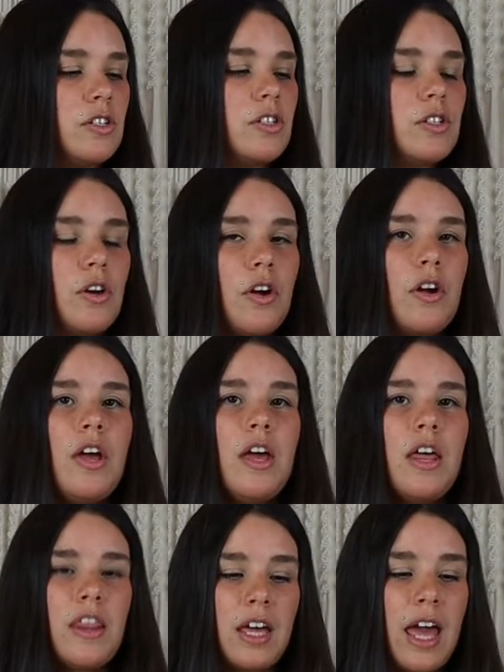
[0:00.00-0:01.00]
So
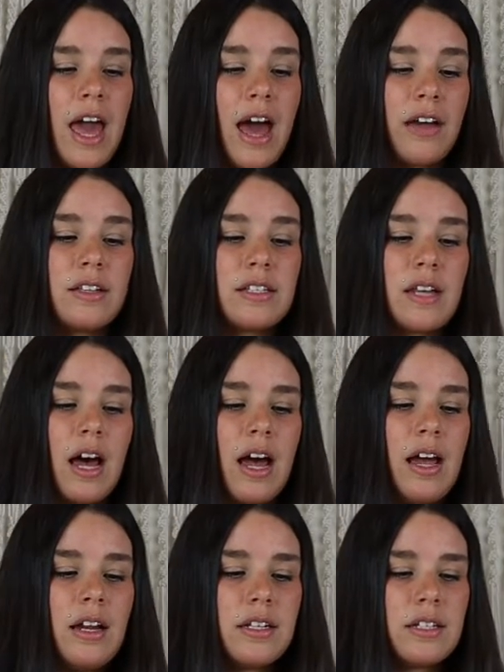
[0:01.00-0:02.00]
the
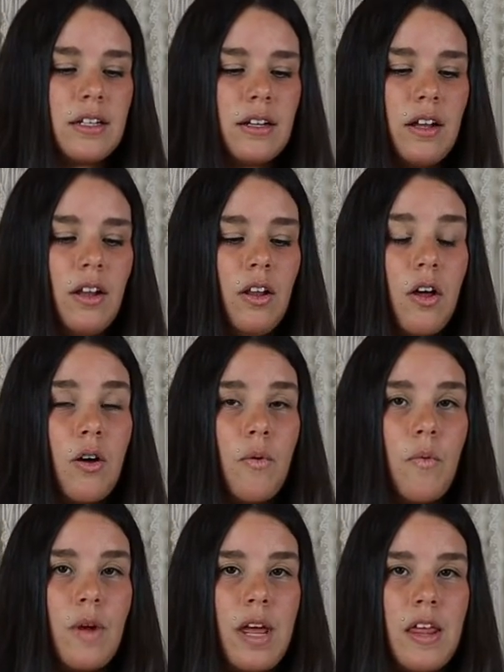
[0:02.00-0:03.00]
calcite
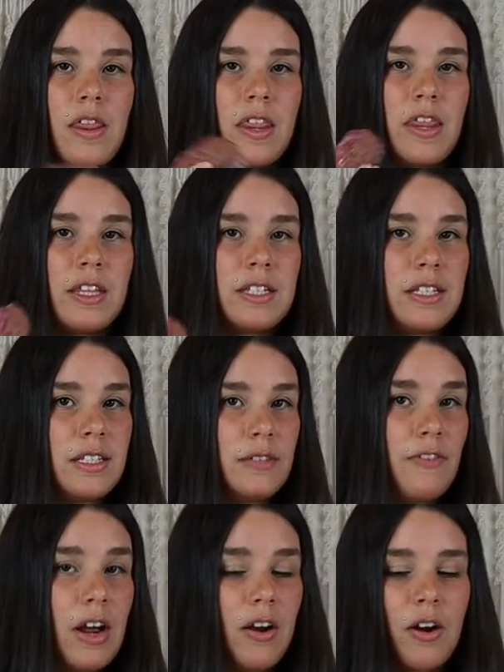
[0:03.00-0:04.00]
along with the
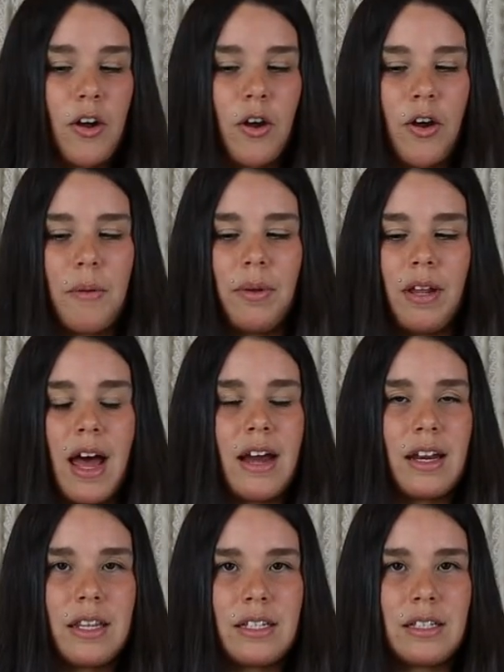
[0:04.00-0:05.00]
sphericobalite,
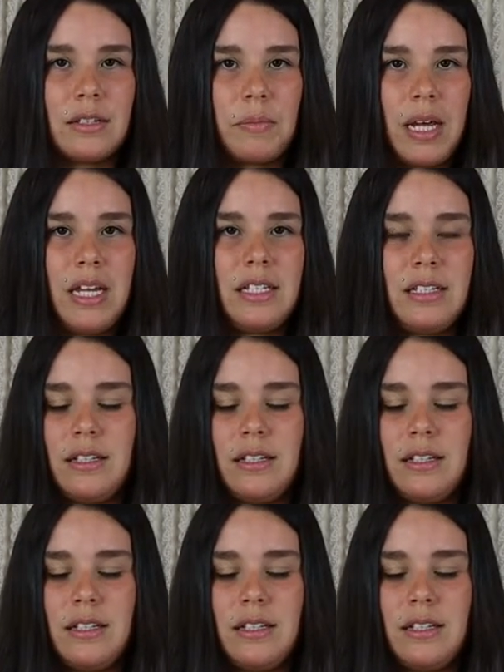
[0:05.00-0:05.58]
and this piece